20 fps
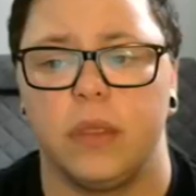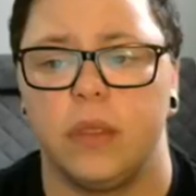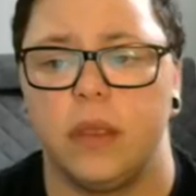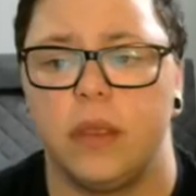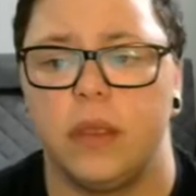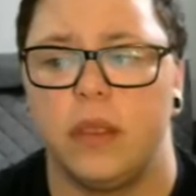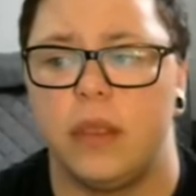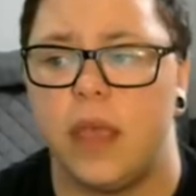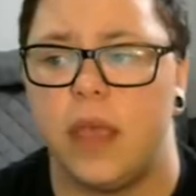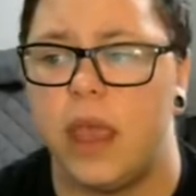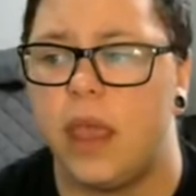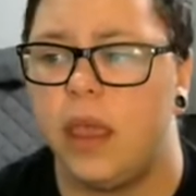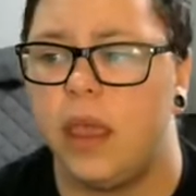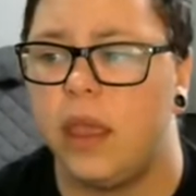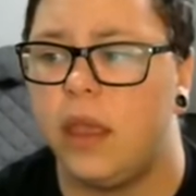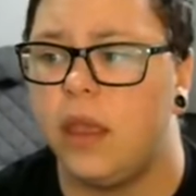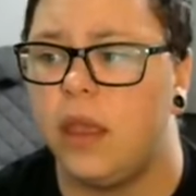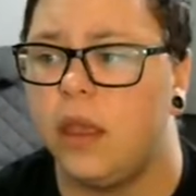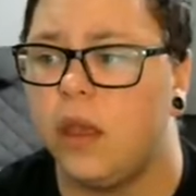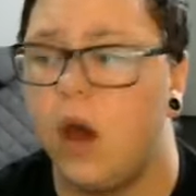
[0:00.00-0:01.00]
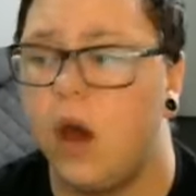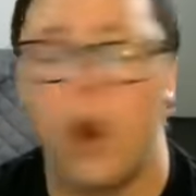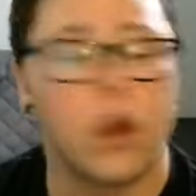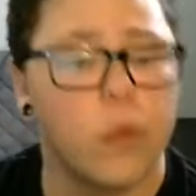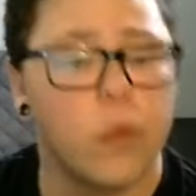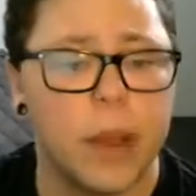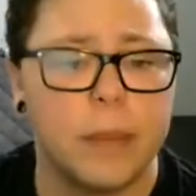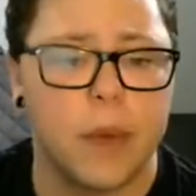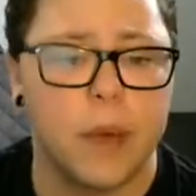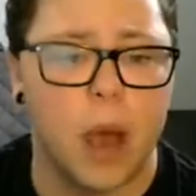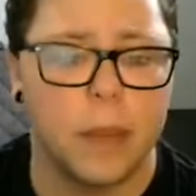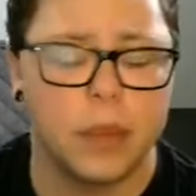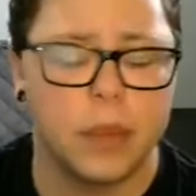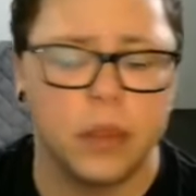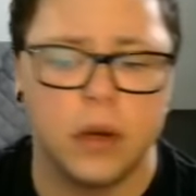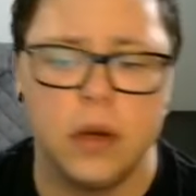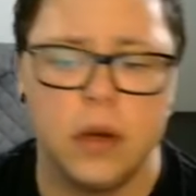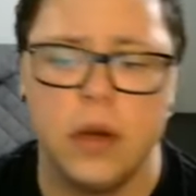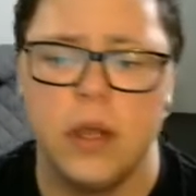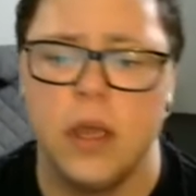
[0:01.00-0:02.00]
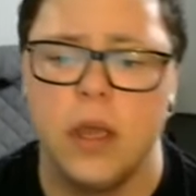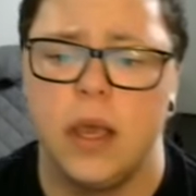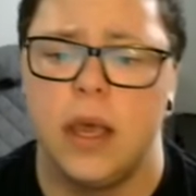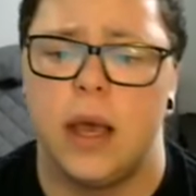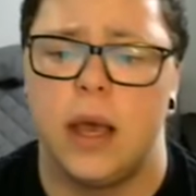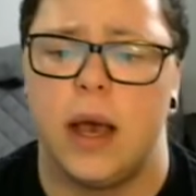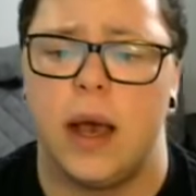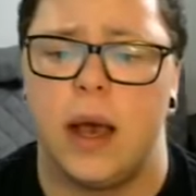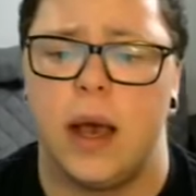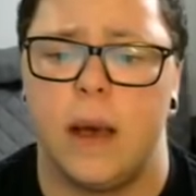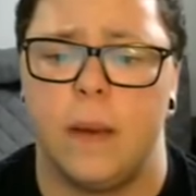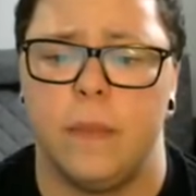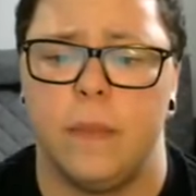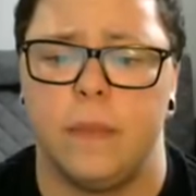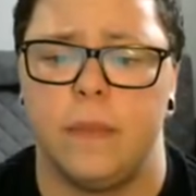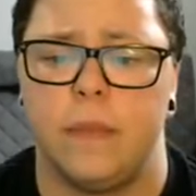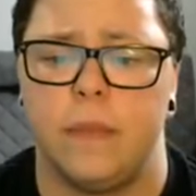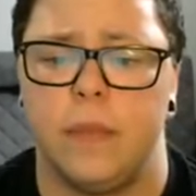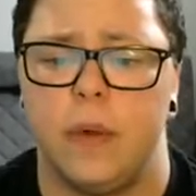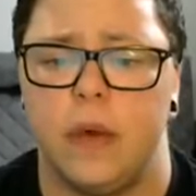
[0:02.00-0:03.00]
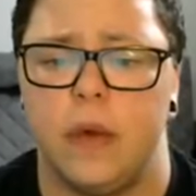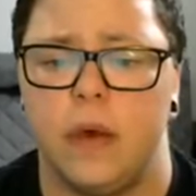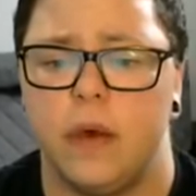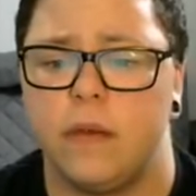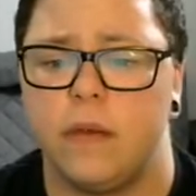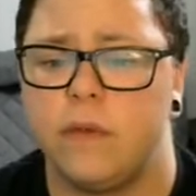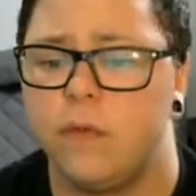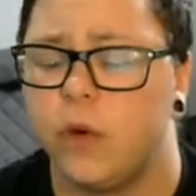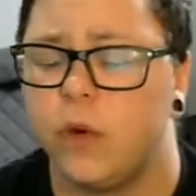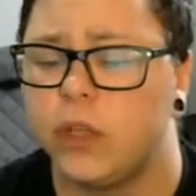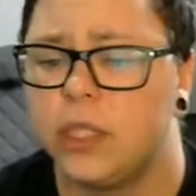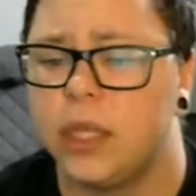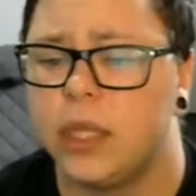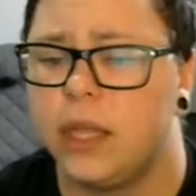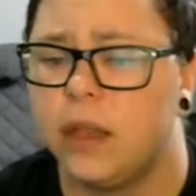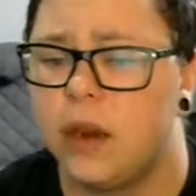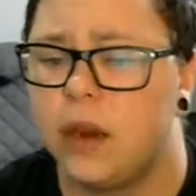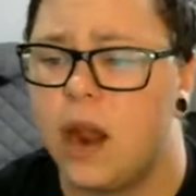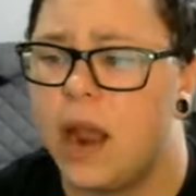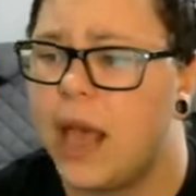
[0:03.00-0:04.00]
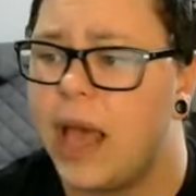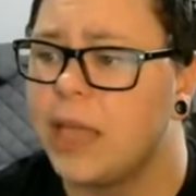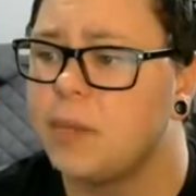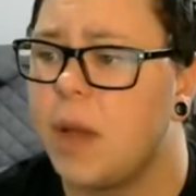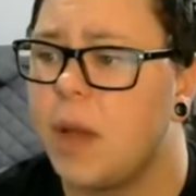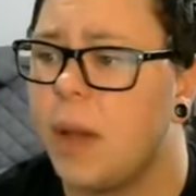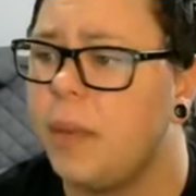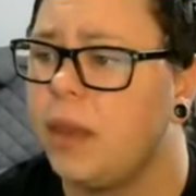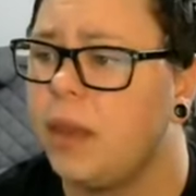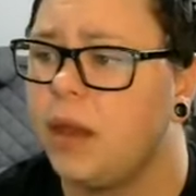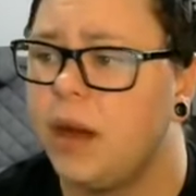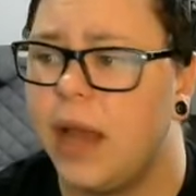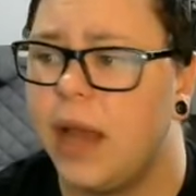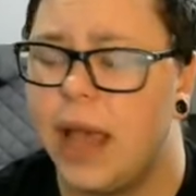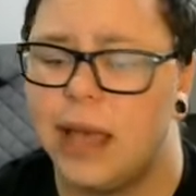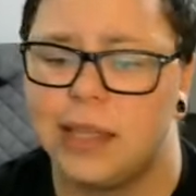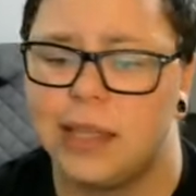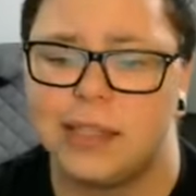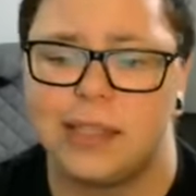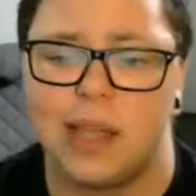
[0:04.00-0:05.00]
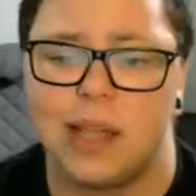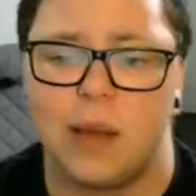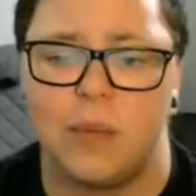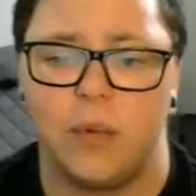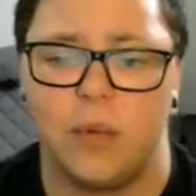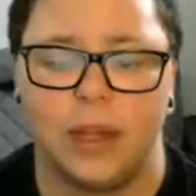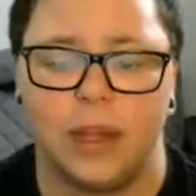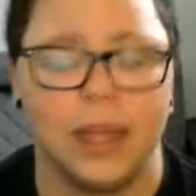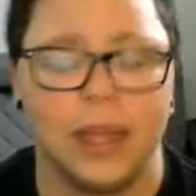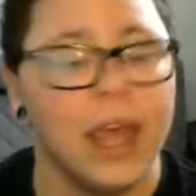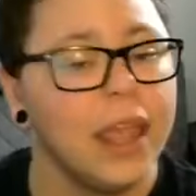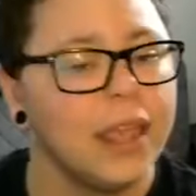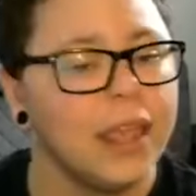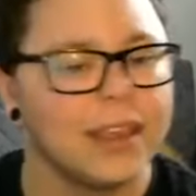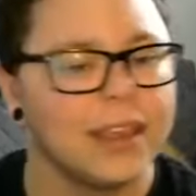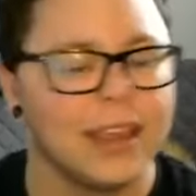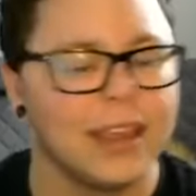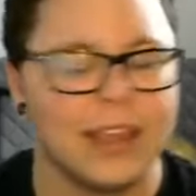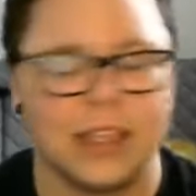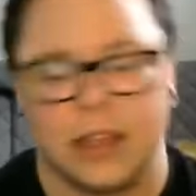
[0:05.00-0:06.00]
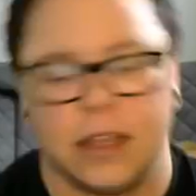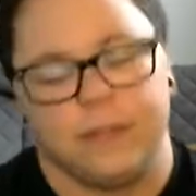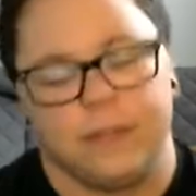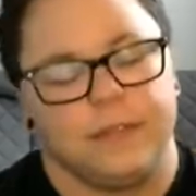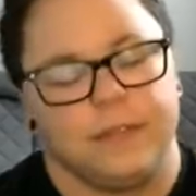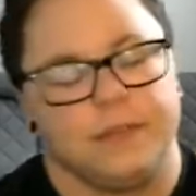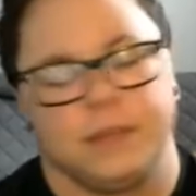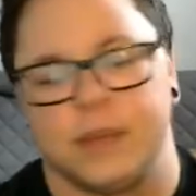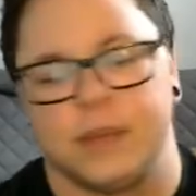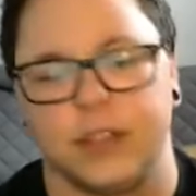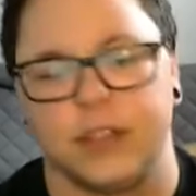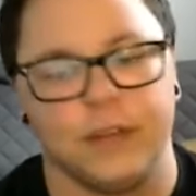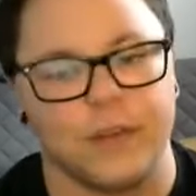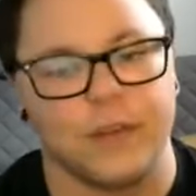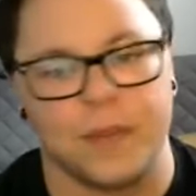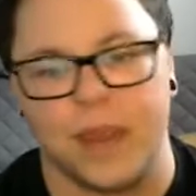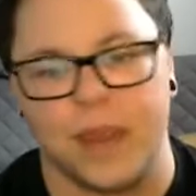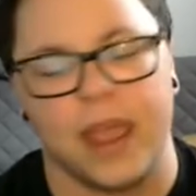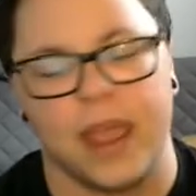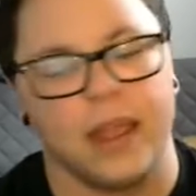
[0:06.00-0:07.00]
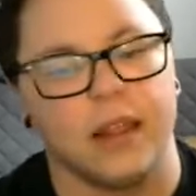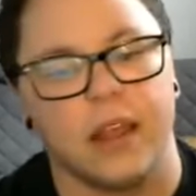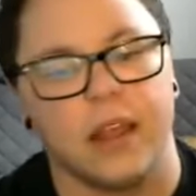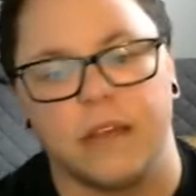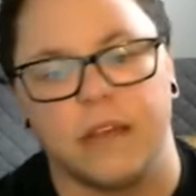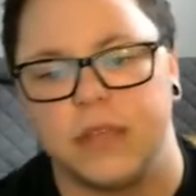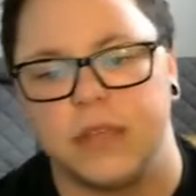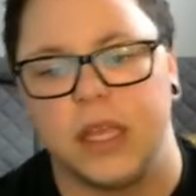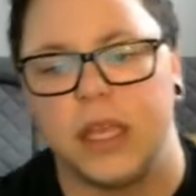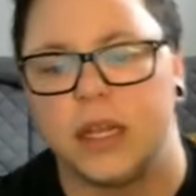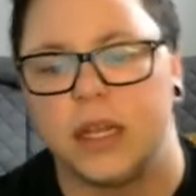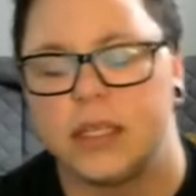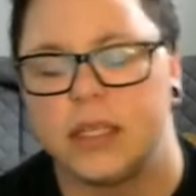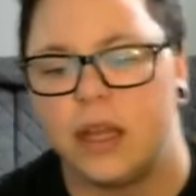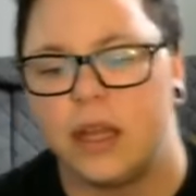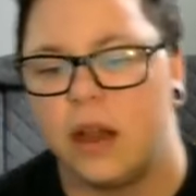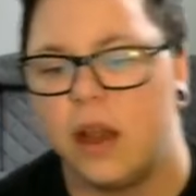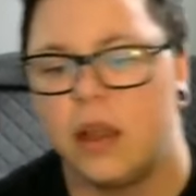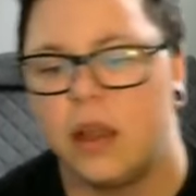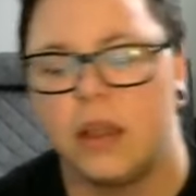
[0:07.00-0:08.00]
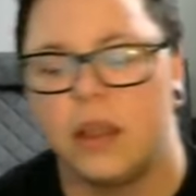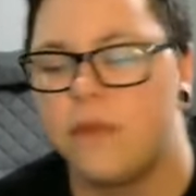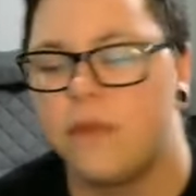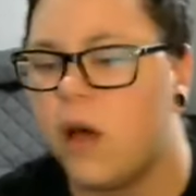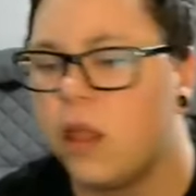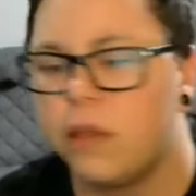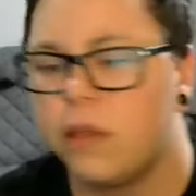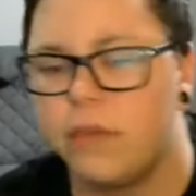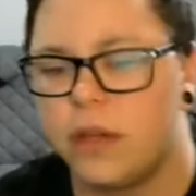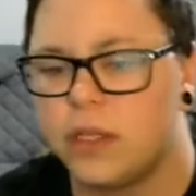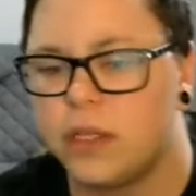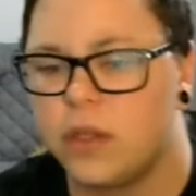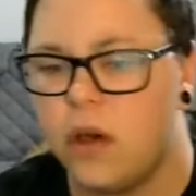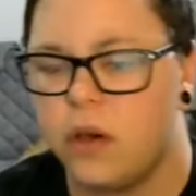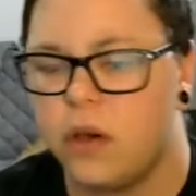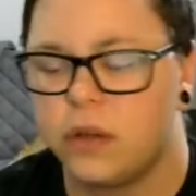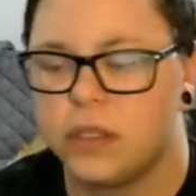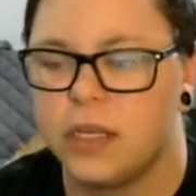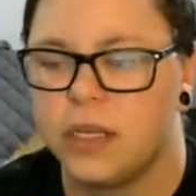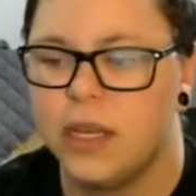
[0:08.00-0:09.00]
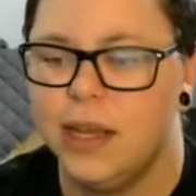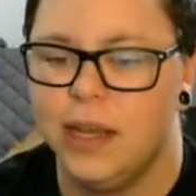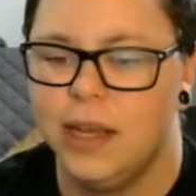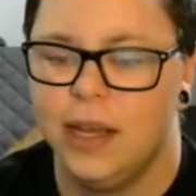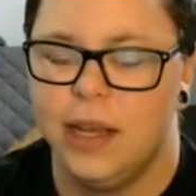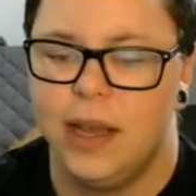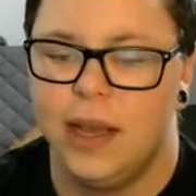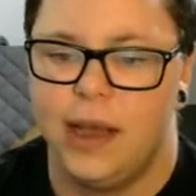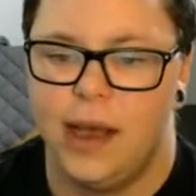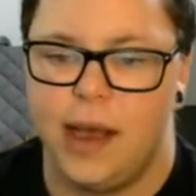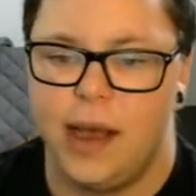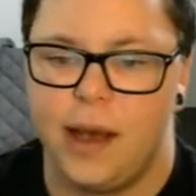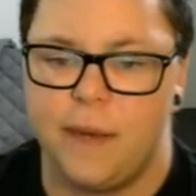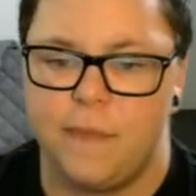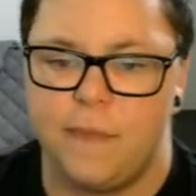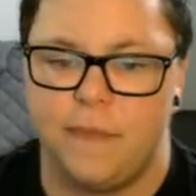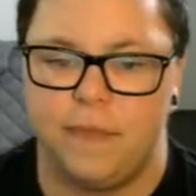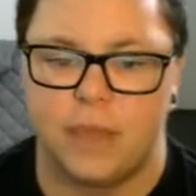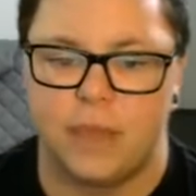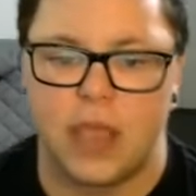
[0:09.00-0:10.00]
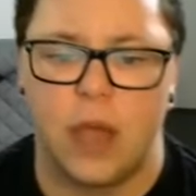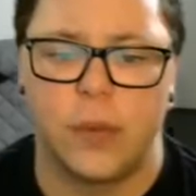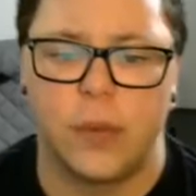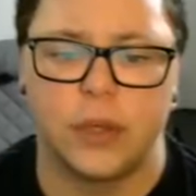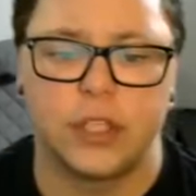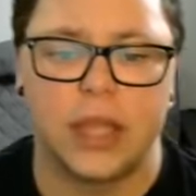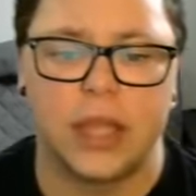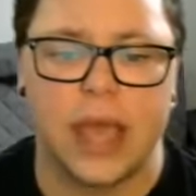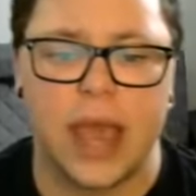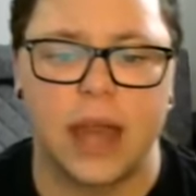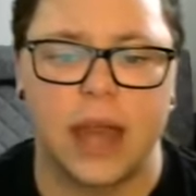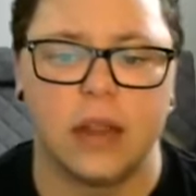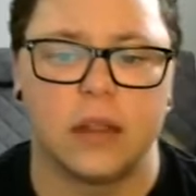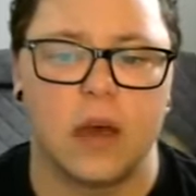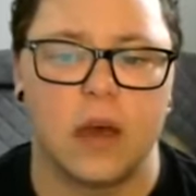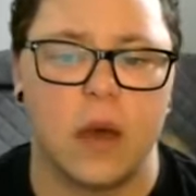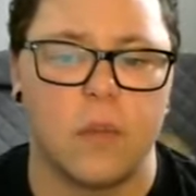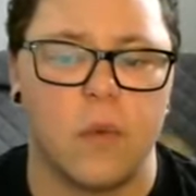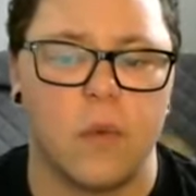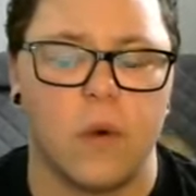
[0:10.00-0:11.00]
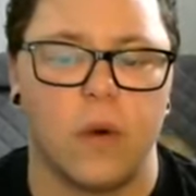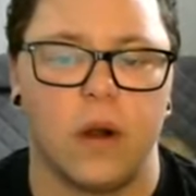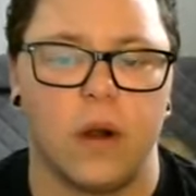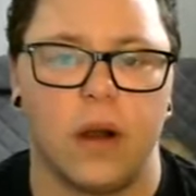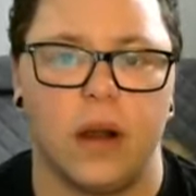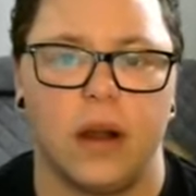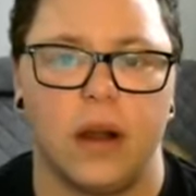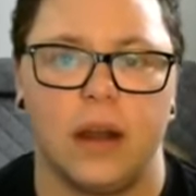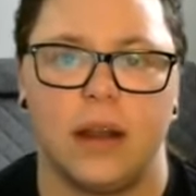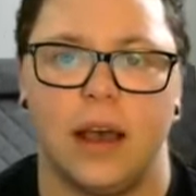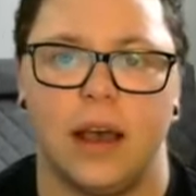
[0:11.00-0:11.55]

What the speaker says: they are quite popular. Unfortunately, they're not as popular as some would like, especially for me. I love Tegan and Sarah. I love all of their songs. I wish they had a lot more